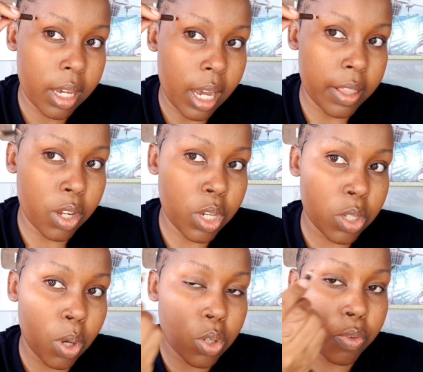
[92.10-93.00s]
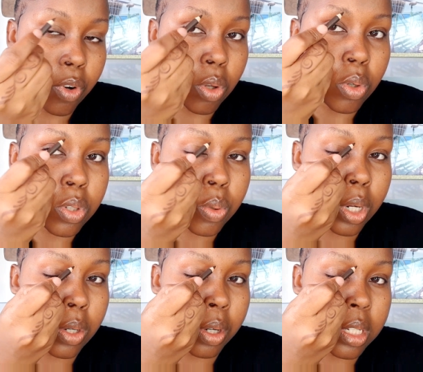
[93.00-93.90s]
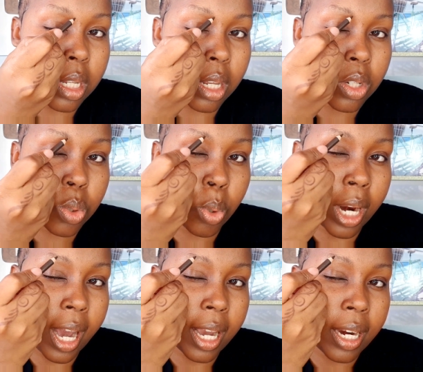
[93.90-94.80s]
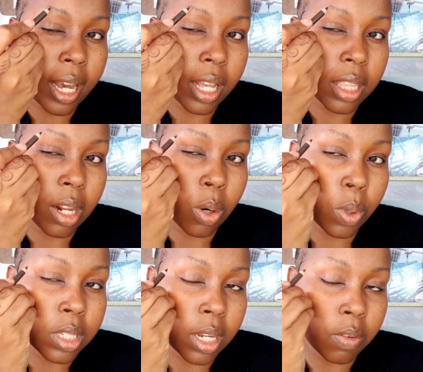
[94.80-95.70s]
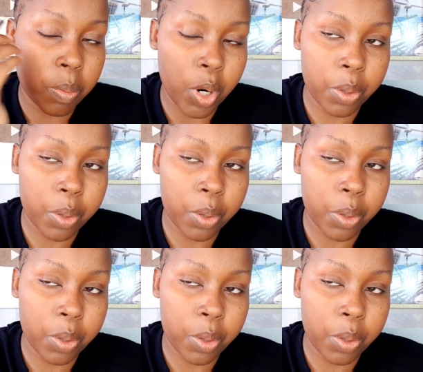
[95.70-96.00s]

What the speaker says: And then you're just going to follow those 3 dots to line the lower side of the brow.